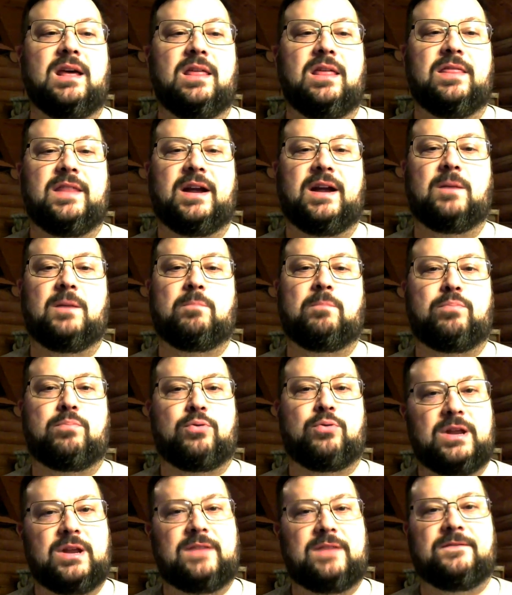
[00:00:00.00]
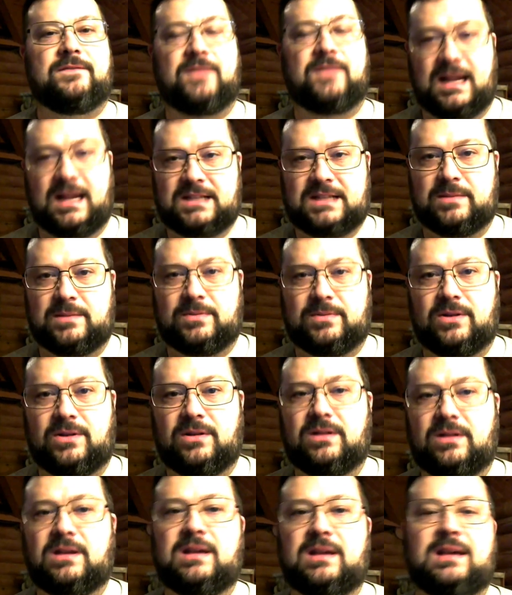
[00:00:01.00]
they're pretty
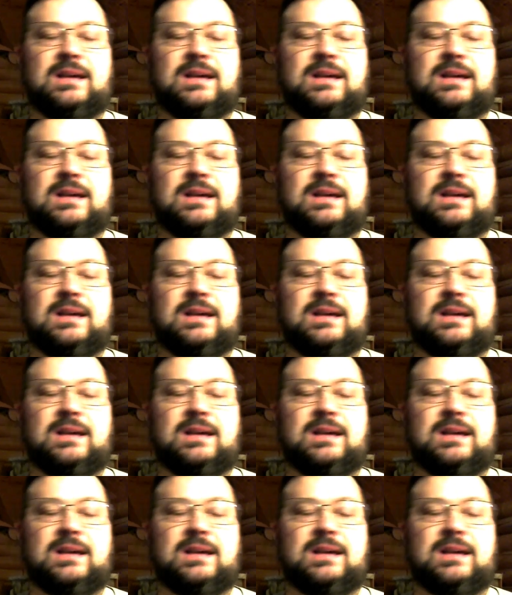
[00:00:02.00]
flexible.